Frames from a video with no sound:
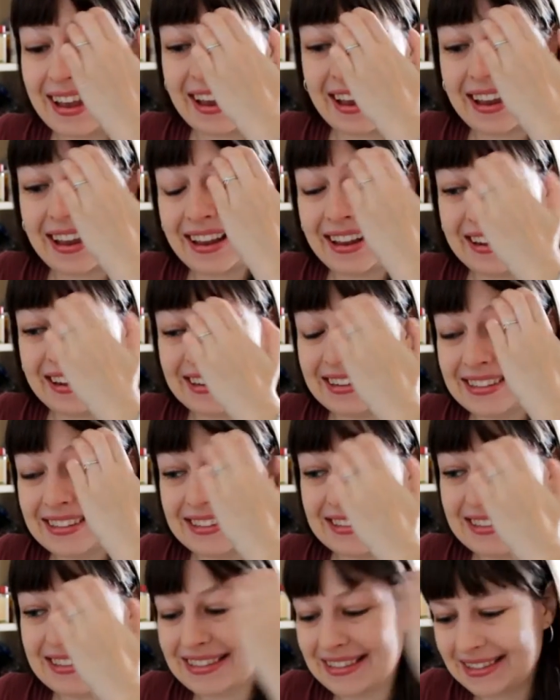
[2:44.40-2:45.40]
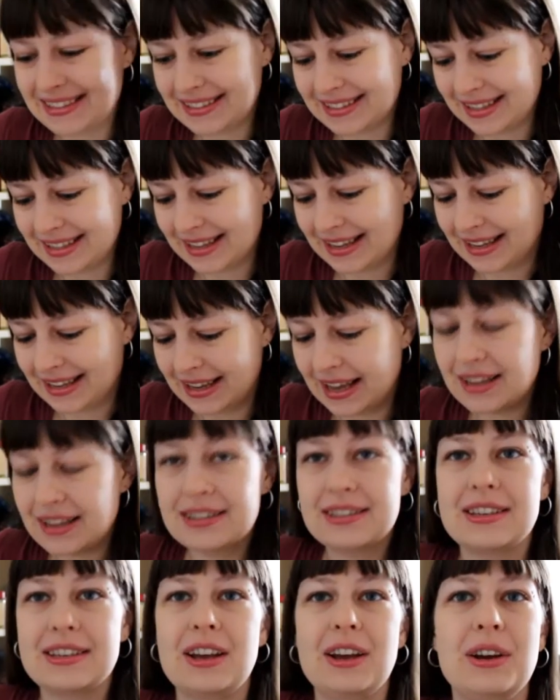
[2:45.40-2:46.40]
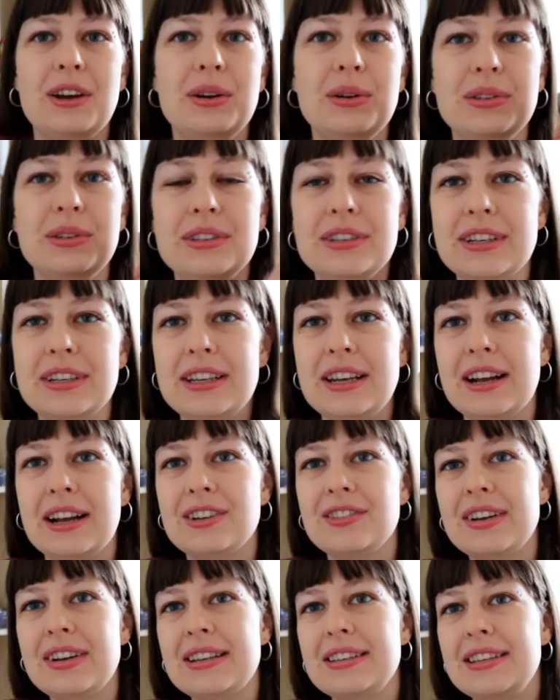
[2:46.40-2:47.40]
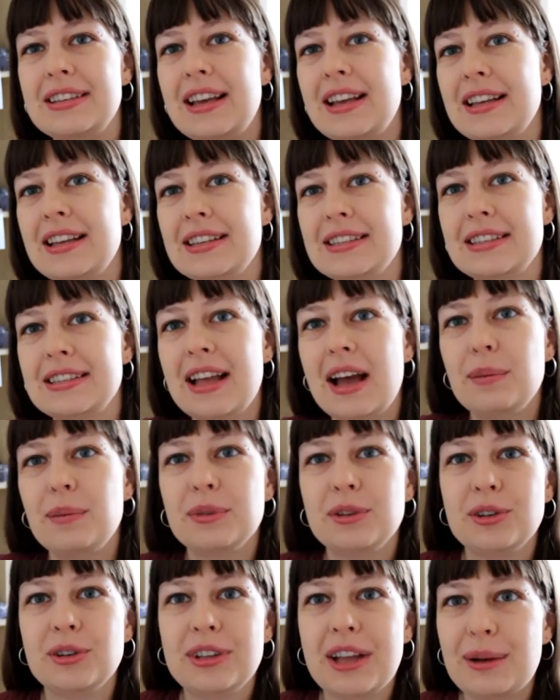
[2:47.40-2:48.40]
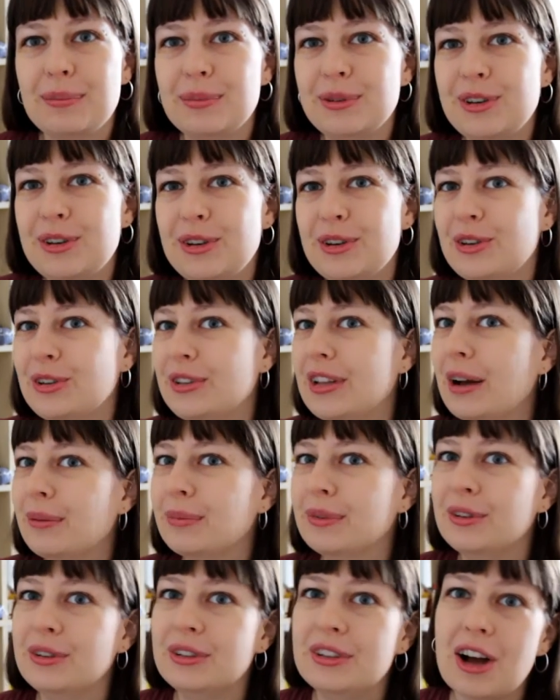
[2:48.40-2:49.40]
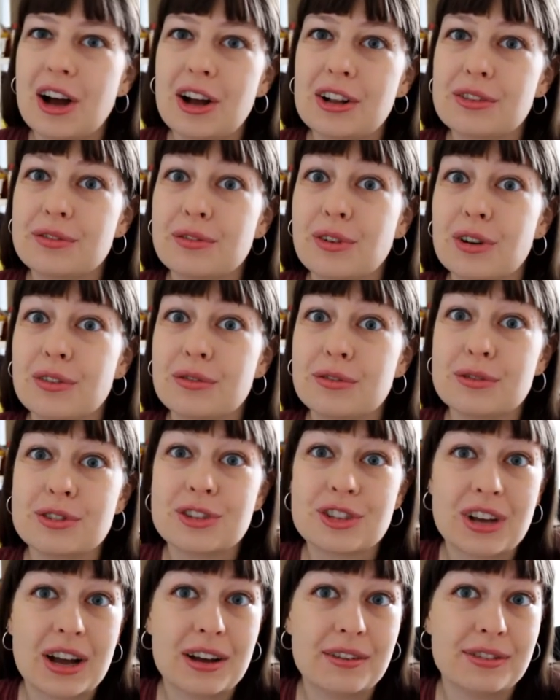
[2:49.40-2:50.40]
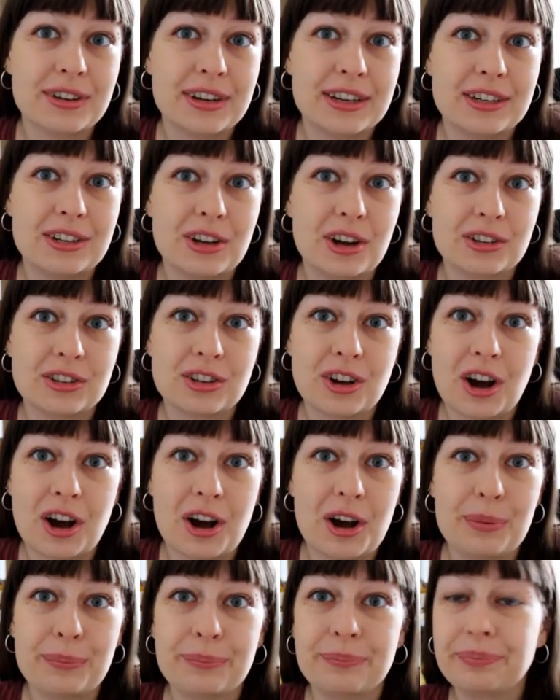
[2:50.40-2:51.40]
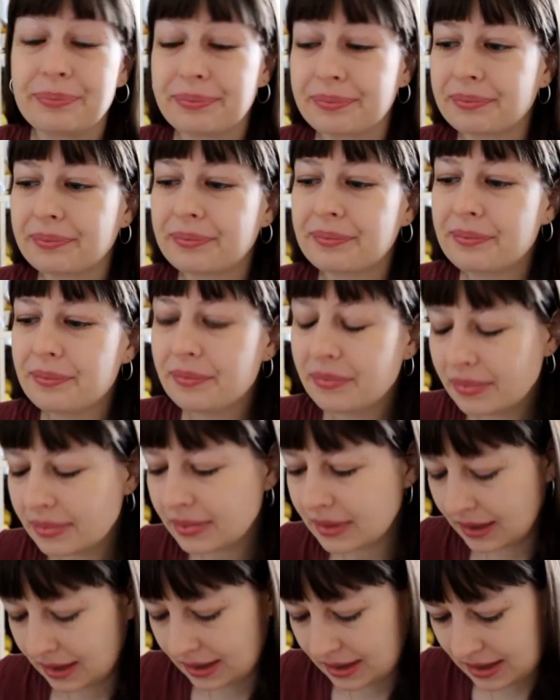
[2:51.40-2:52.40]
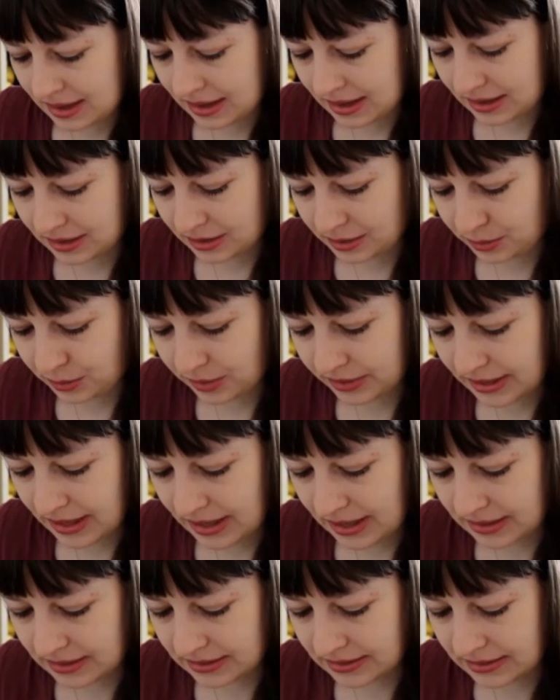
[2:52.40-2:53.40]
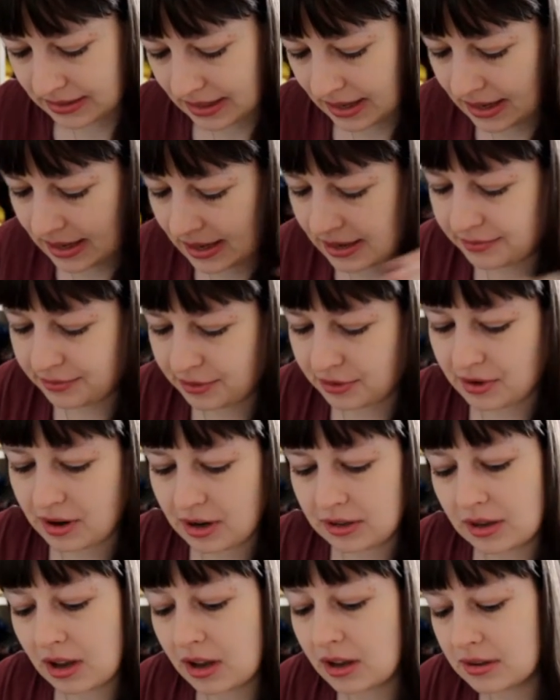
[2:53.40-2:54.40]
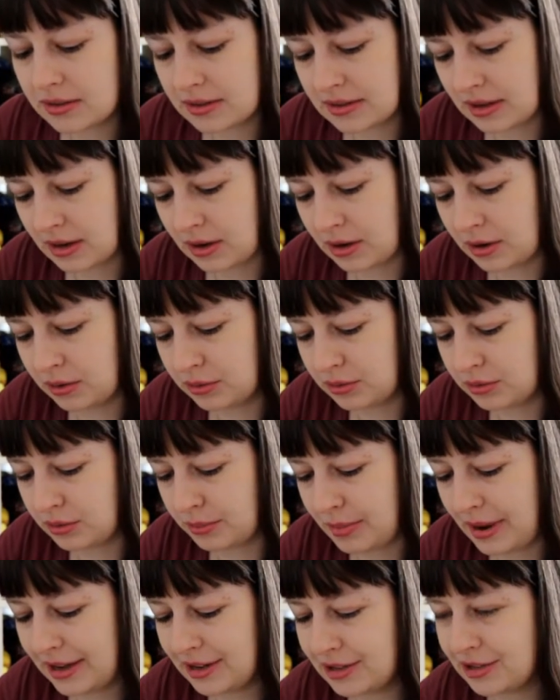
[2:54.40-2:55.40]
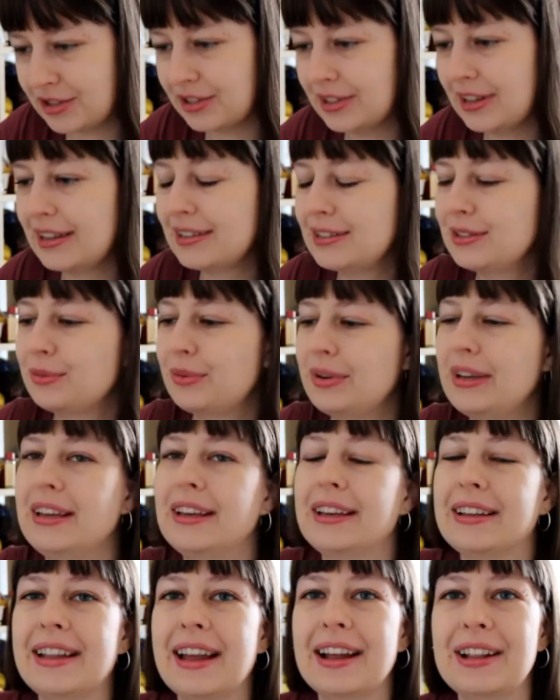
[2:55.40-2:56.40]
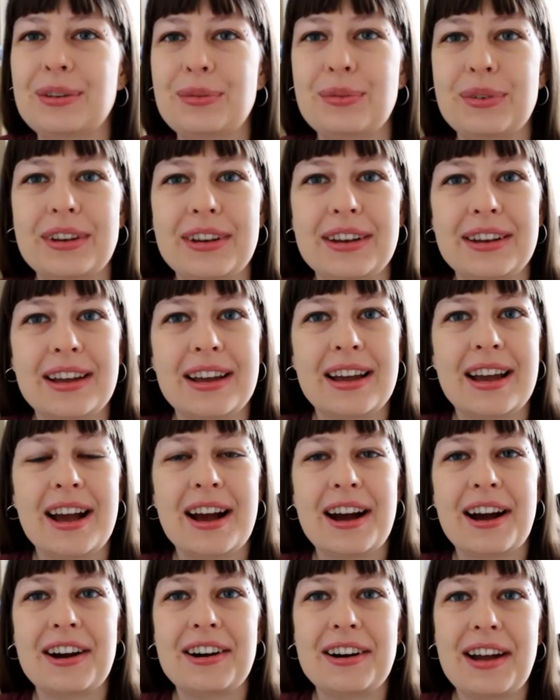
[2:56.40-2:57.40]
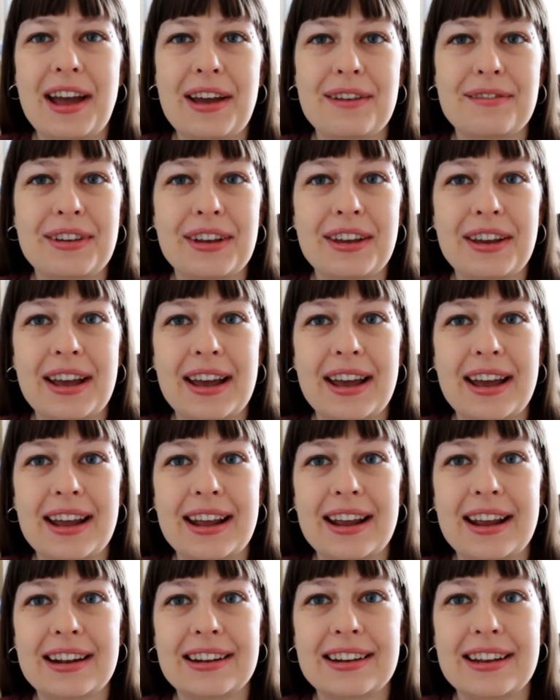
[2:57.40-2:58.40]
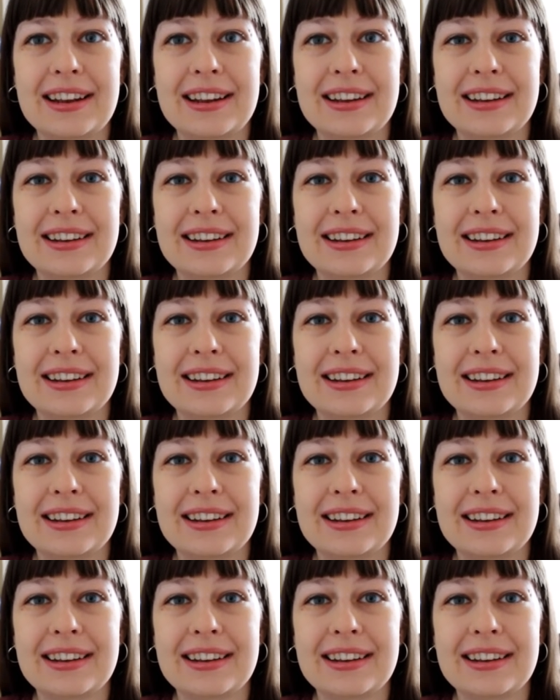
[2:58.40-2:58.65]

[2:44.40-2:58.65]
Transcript: And yeah, so the address is www.wolffiowce.com. And what else? I forgot also to mention last week that we are having a